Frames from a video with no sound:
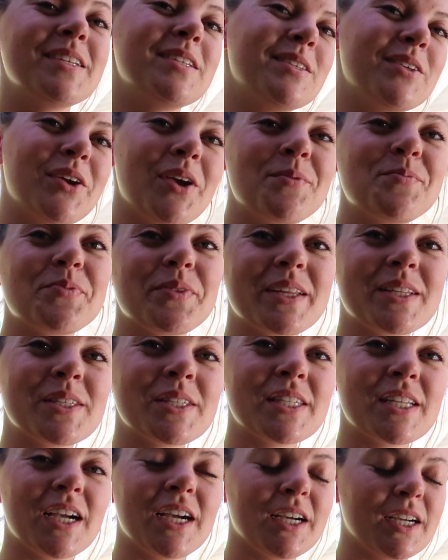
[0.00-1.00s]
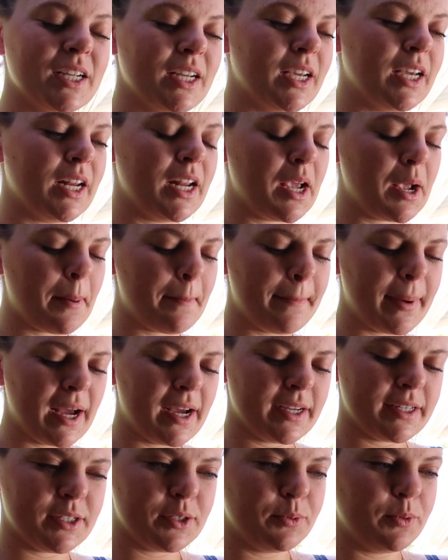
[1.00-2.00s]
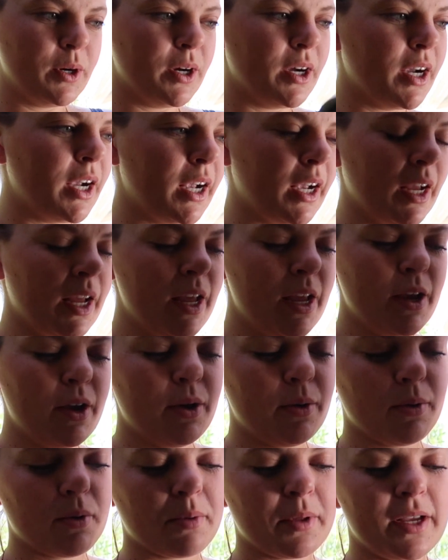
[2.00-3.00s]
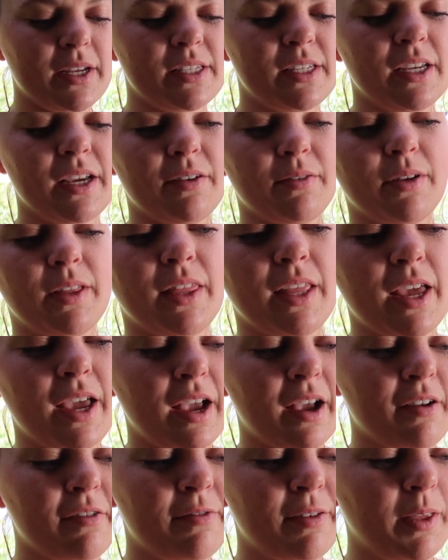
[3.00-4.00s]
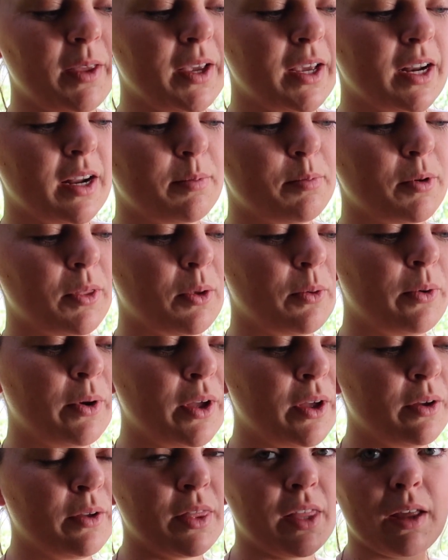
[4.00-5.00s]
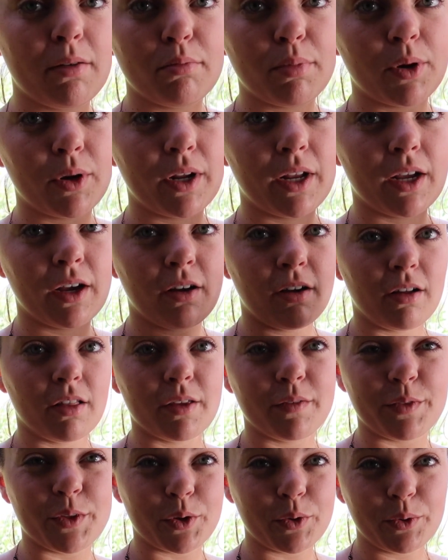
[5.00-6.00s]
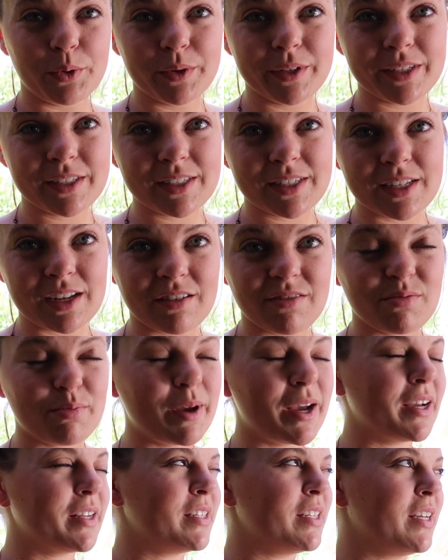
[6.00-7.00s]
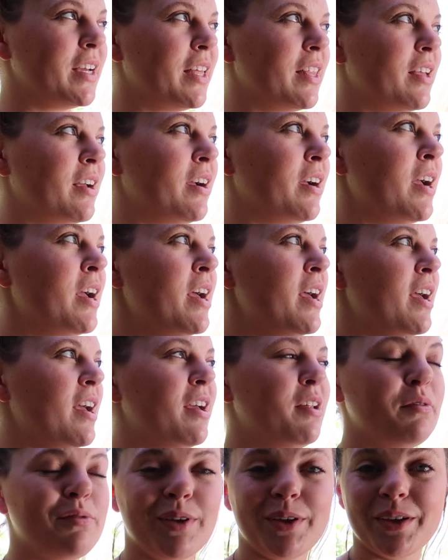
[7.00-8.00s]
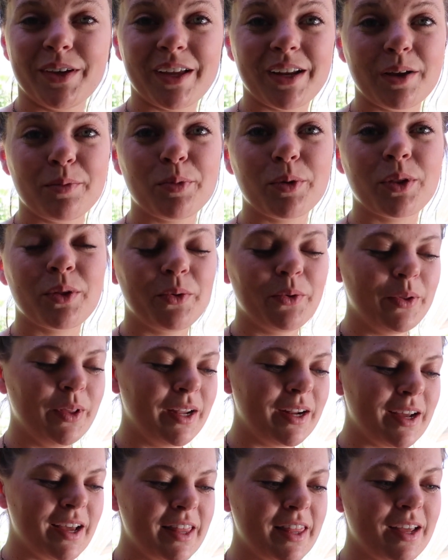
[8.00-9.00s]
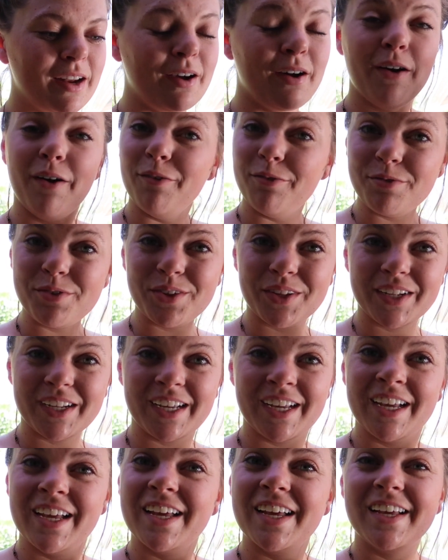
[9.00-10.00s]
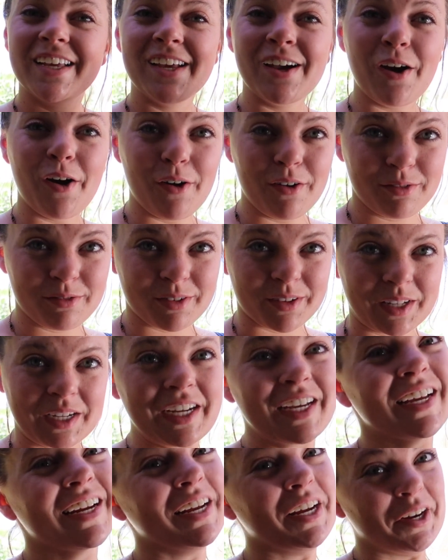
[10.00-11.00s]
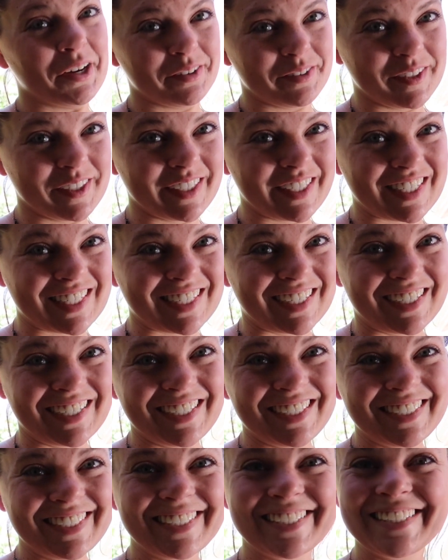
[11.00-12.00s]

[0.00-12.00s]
So yeah, let's start getting back to work, replacing everything, filling it up with oil, then putting all of the coolant stuff back together and filling it up with coolant, and then hopefully getting our first start.